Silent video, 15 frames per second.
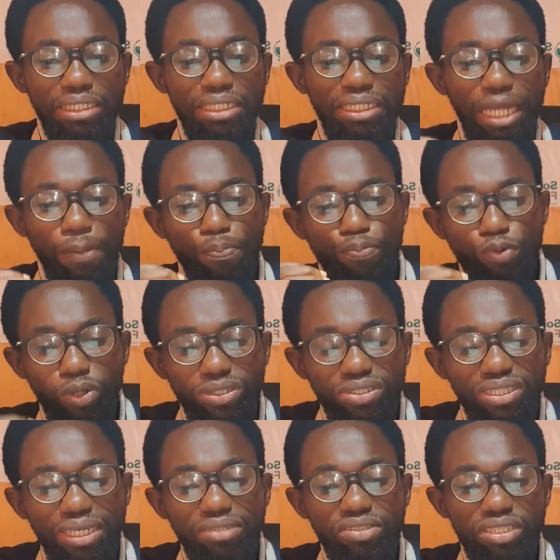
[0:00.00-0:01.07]
the
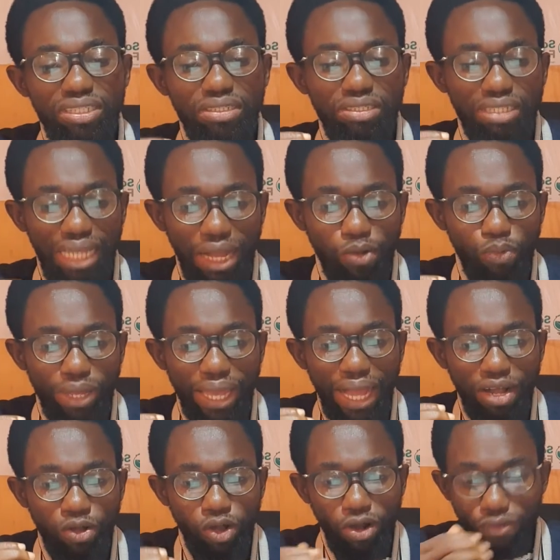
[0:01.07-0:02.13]
processes that we
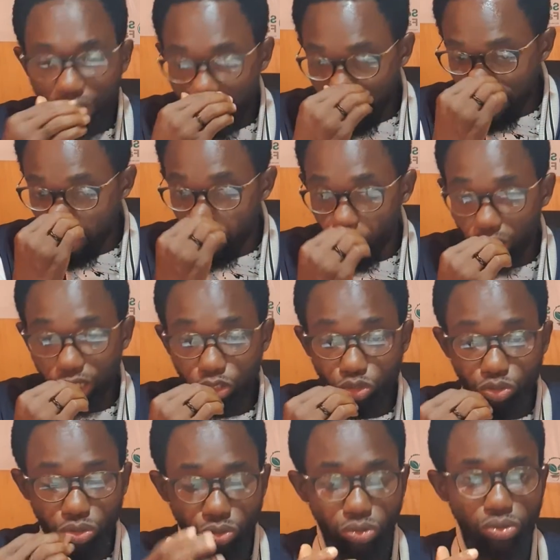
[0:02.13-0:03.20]
are currently going
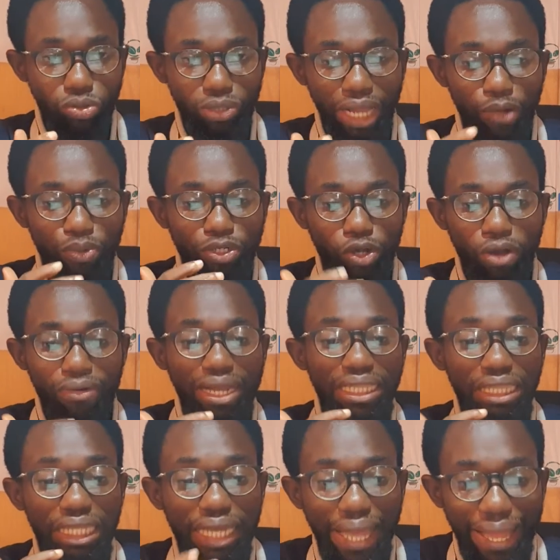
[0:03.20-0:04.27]
through, that we
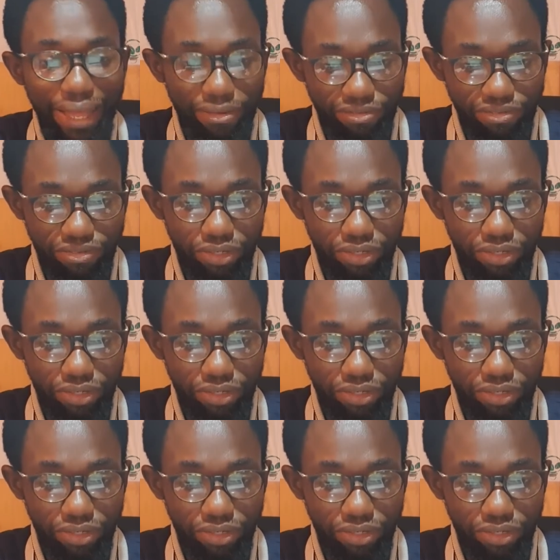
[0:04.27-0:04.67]
currently have,